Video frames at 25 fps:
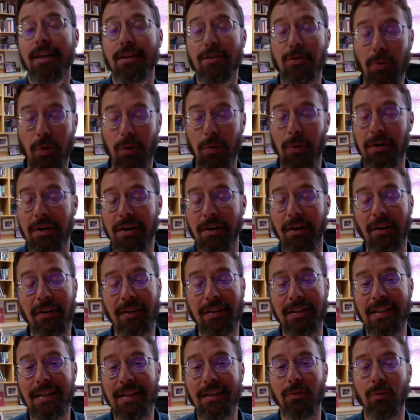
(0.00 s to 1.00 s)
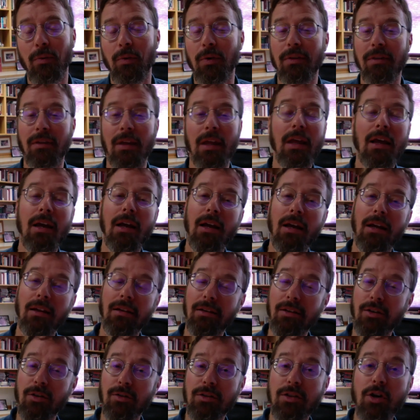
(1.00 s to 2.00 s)
That's what we're calling it, with
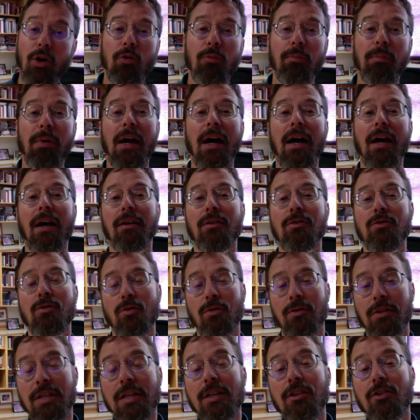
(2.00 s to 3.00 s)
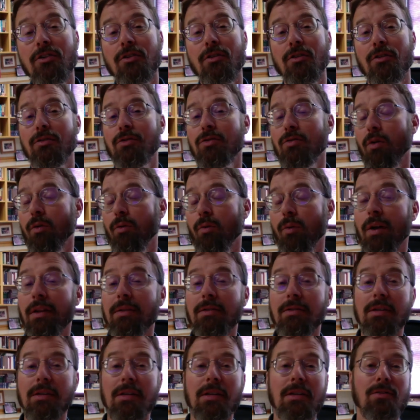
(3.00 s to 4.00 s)
little tote bags or t-shirts or
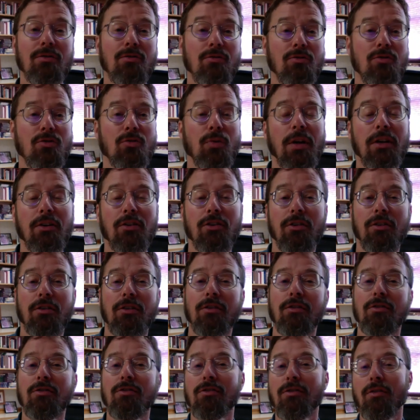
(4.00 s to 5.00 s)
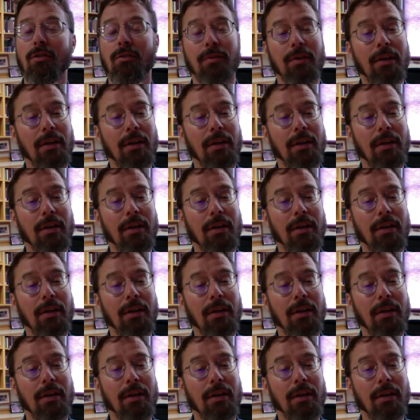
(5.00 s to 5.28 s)
onesies or sweatshirts,